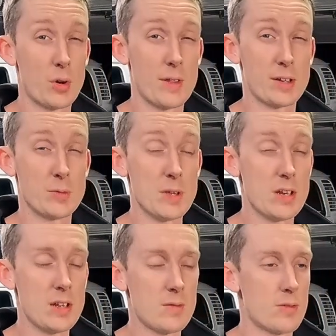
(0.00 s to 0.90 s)
to grow that
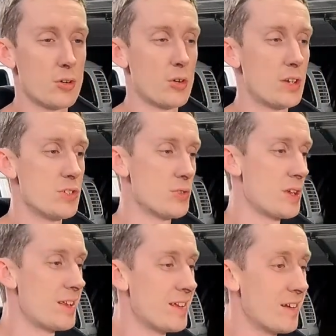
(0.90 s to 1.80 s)
community. So go ahead and
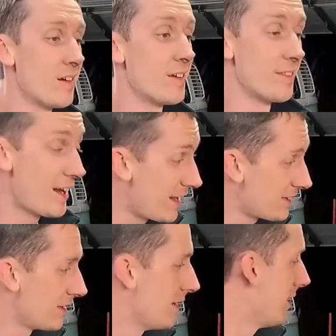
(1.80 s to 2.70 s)
join in on
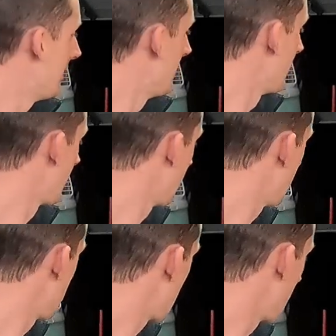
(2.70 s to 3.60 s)
that.
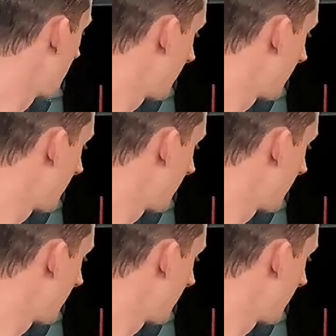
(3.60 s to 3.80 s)
And I